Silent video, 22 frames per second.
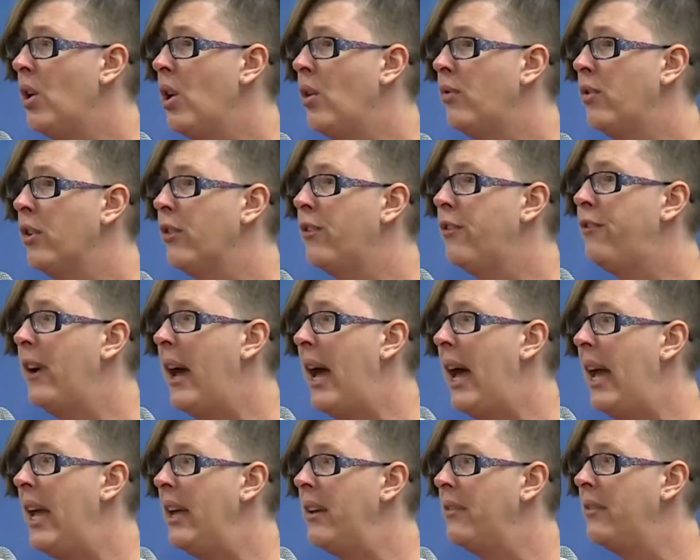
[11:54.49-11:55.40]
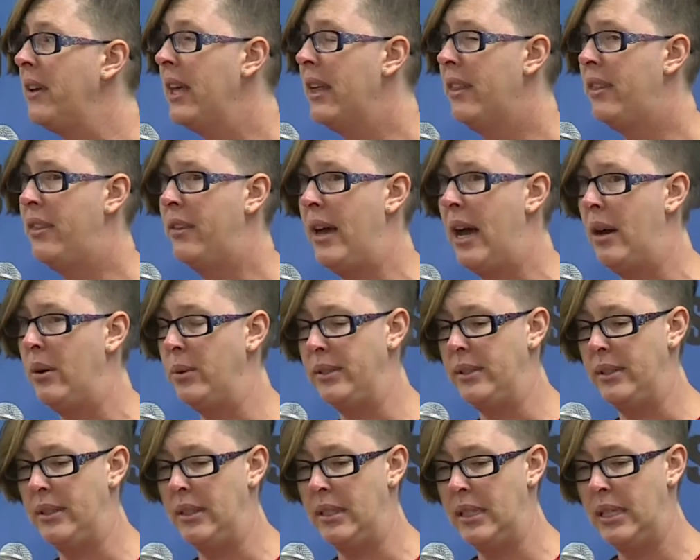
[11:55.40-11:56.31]
over
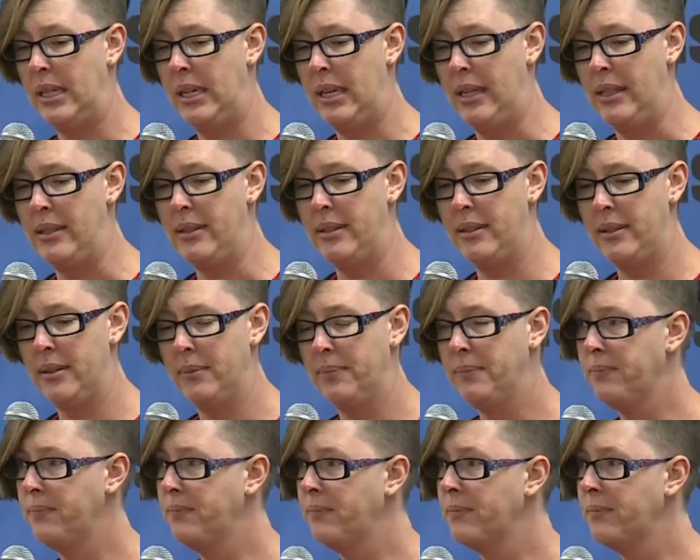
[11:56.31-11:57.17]
5,000 kids.